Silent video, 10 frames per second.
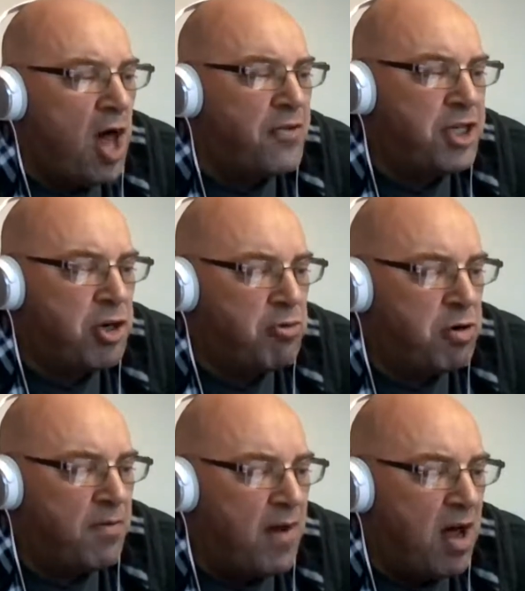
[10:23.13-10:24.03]
The children
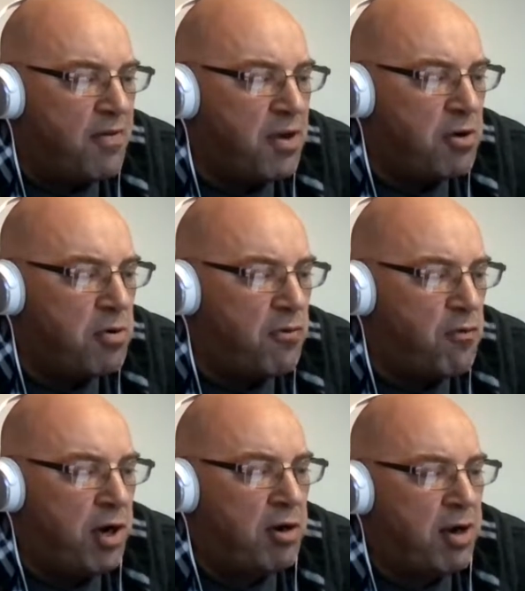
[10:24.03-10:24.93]
of Arthur, who are
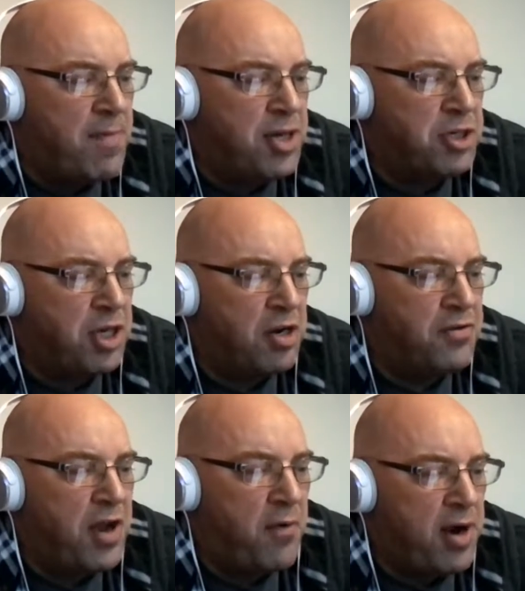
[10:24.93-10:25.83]
frequently mentioned in
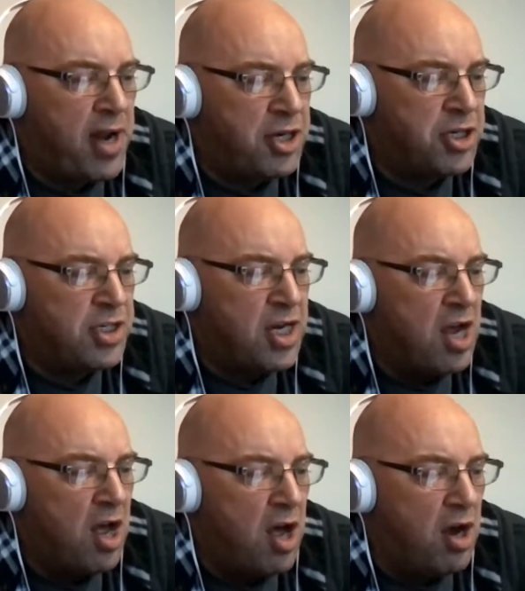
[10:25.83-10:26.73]
Arthurian legends,
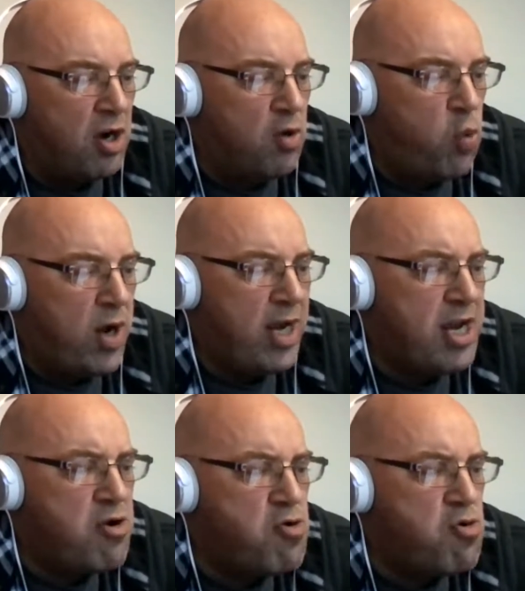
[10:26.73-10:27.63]
are
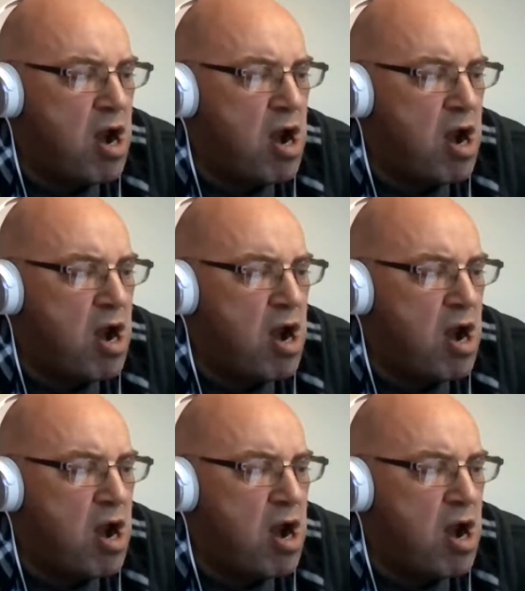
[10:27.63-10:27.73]
Gwydir